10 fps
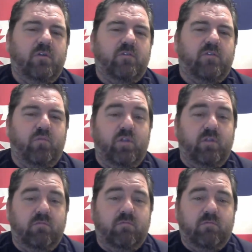
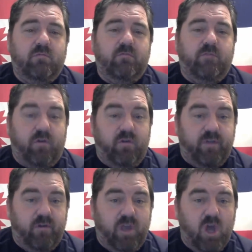someone very,
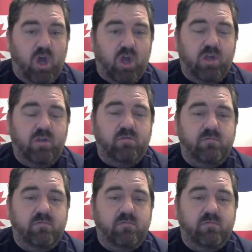very young.